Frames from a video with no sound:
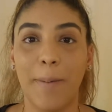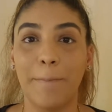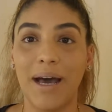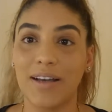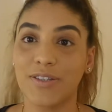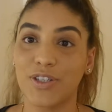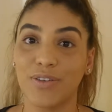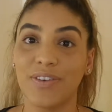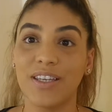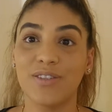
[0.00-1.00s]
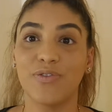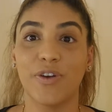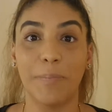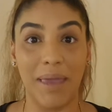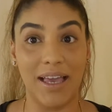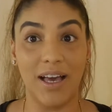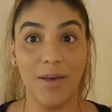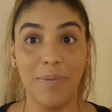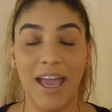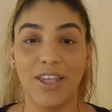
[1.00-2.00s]
box service for
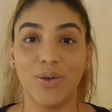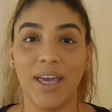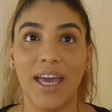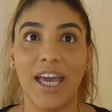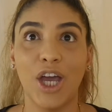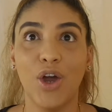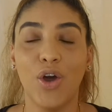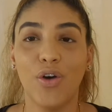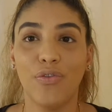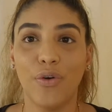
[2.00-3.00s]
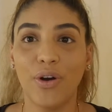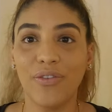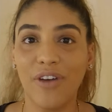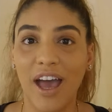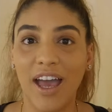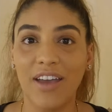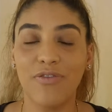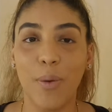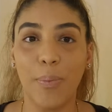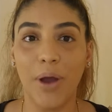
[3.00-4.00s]
makeup, and you get 4 to
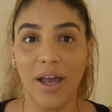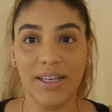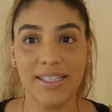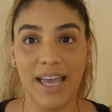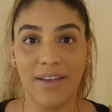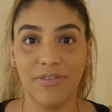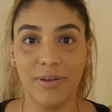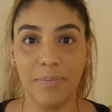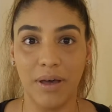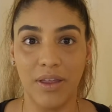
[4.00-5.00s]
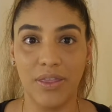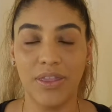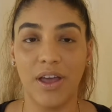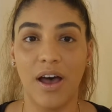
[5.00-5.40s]
5 products every month.